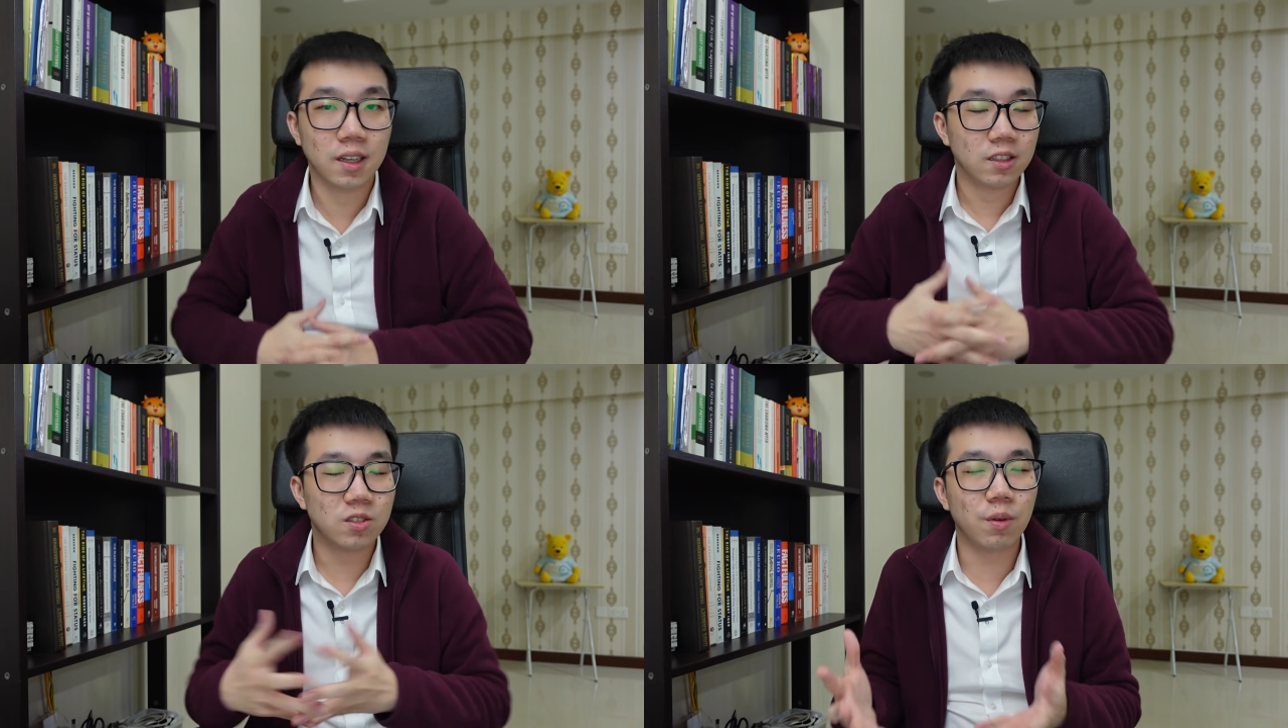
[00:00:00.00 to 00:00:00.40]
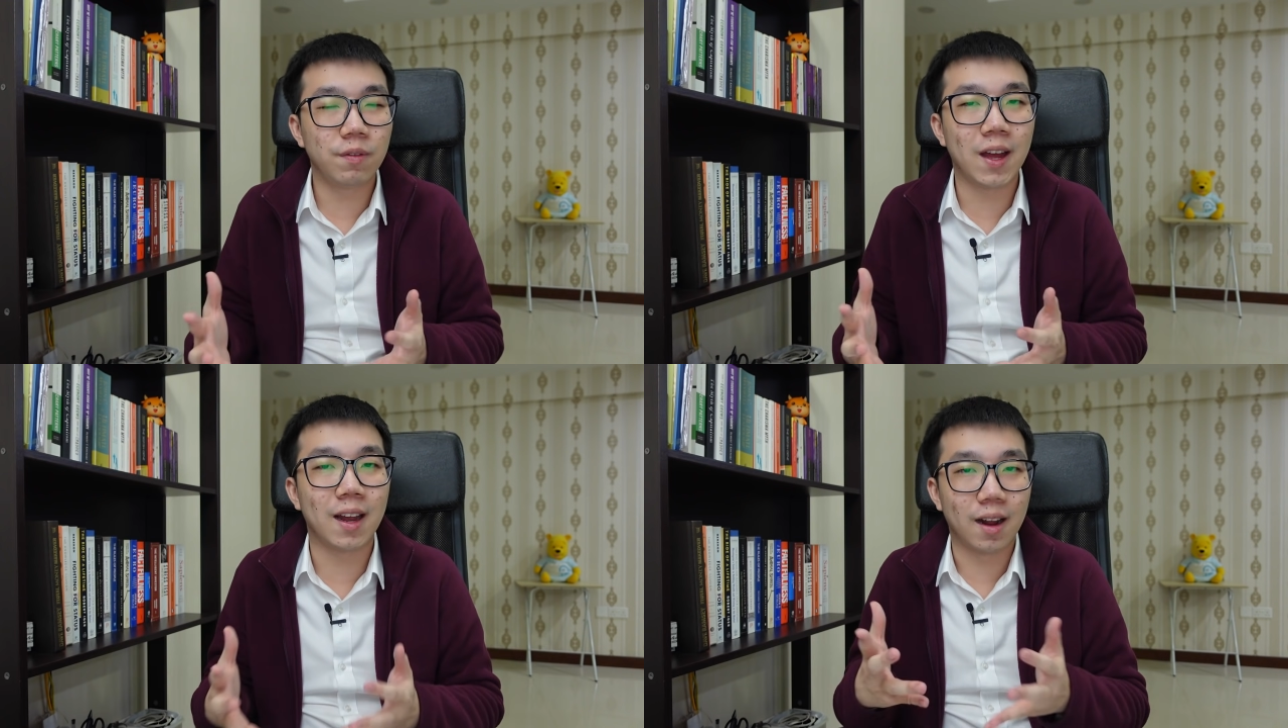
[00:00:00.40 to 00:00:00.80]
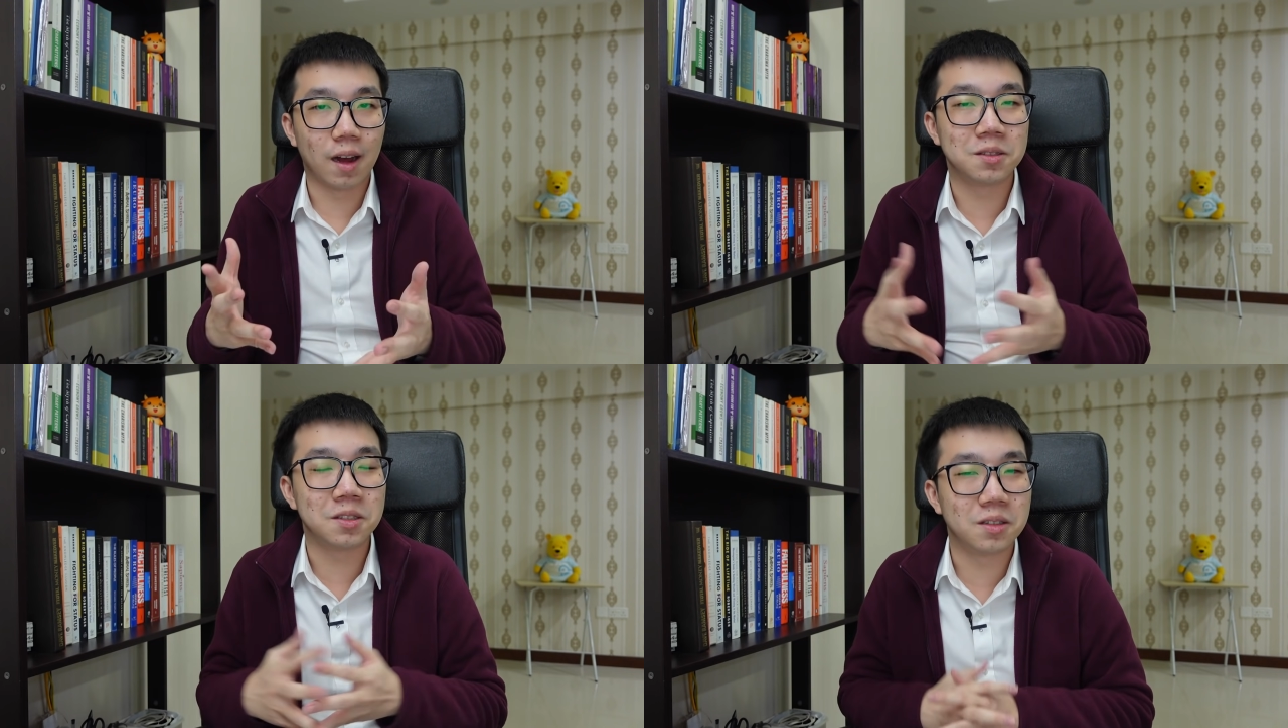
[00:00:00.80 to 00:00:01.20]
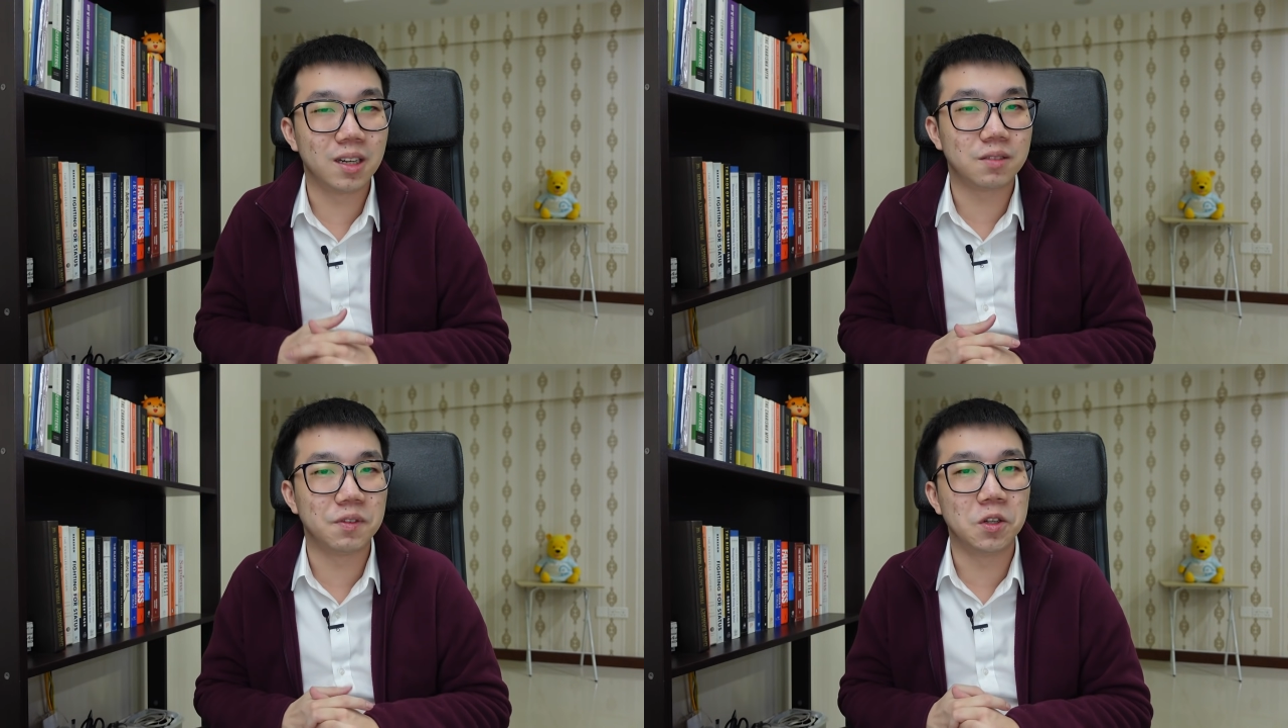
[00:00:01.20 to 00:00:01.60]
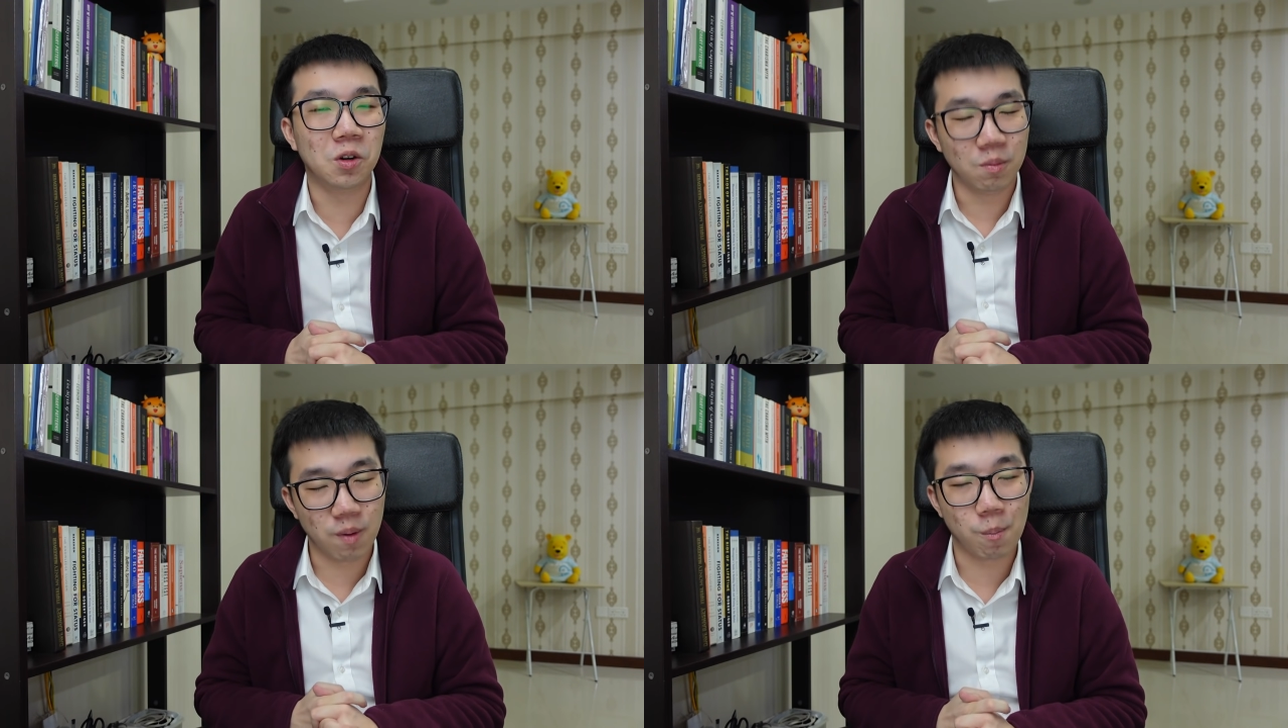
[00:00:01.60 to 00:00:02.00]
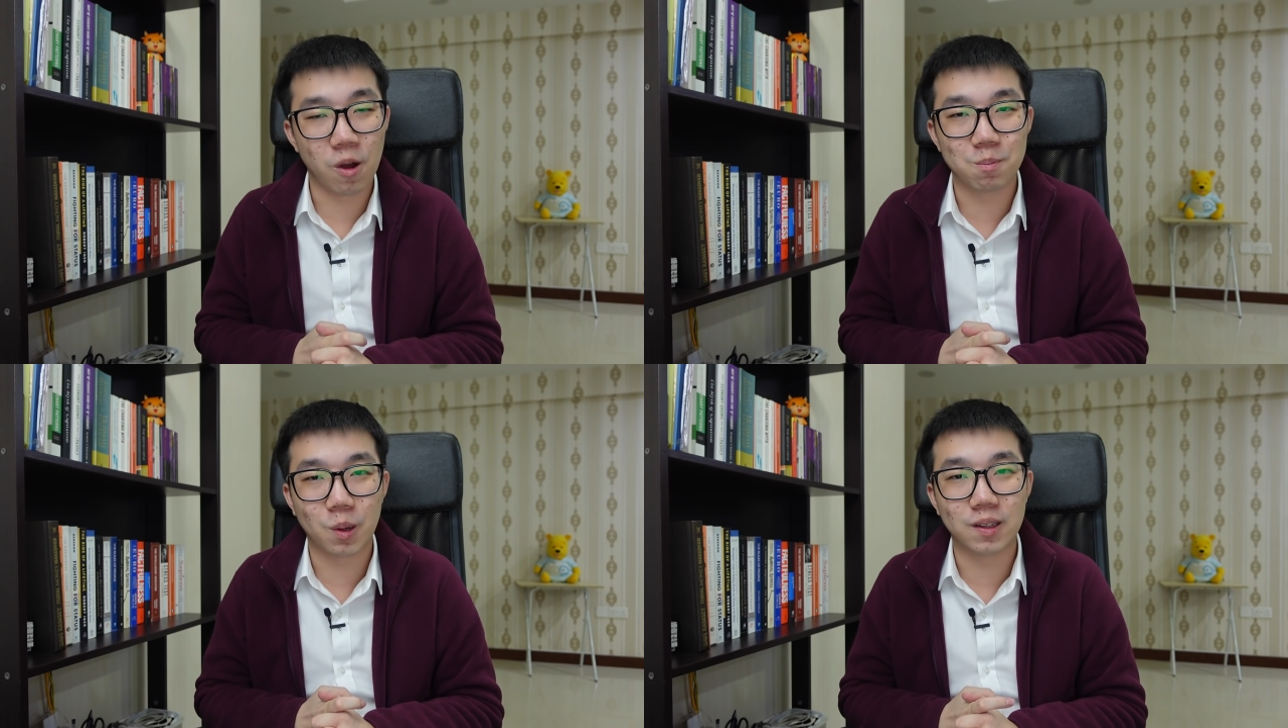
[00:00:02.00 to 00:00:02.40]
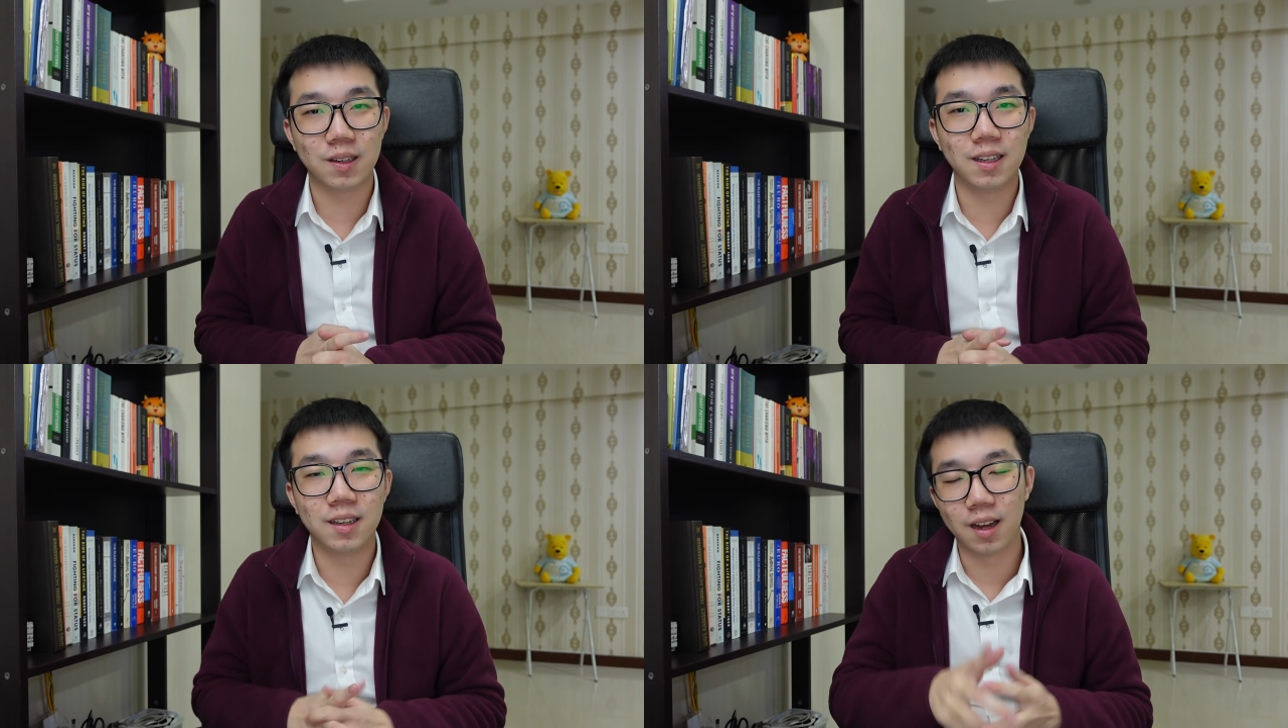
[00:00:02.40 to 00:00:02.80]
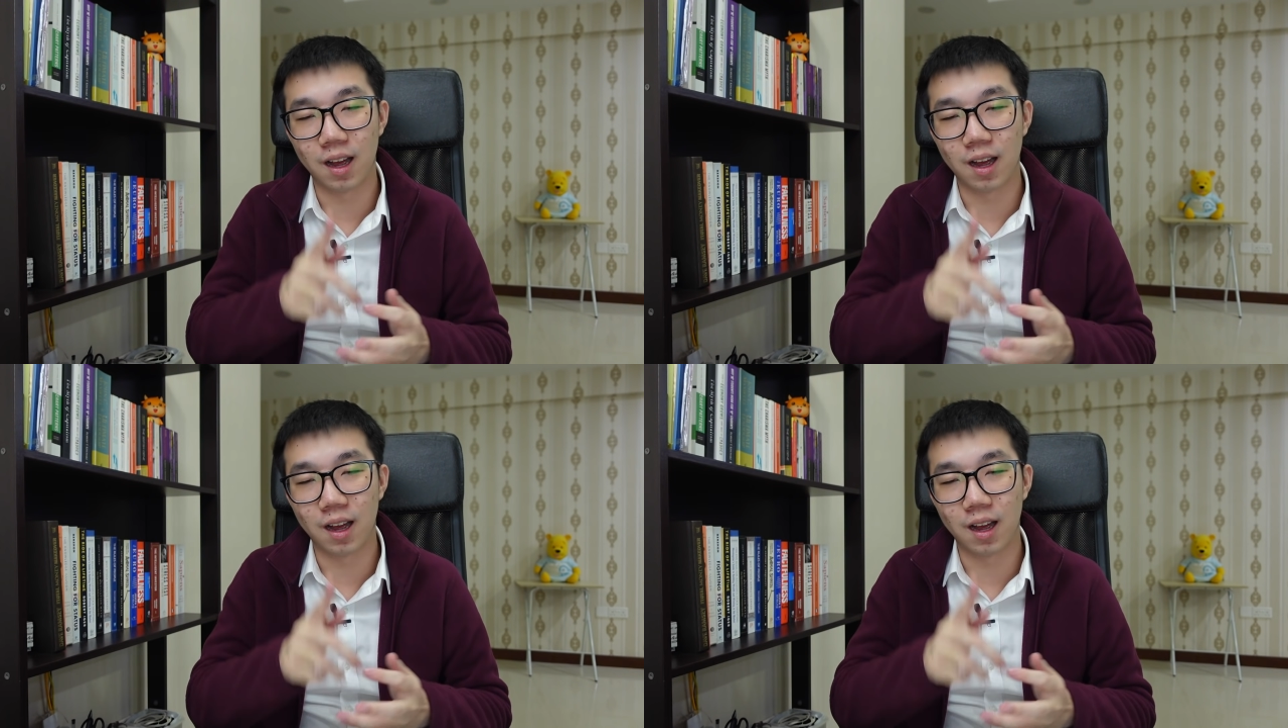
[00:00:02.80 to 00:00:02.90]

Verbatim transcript: So with that, I'll see you in the next video, but more importantly,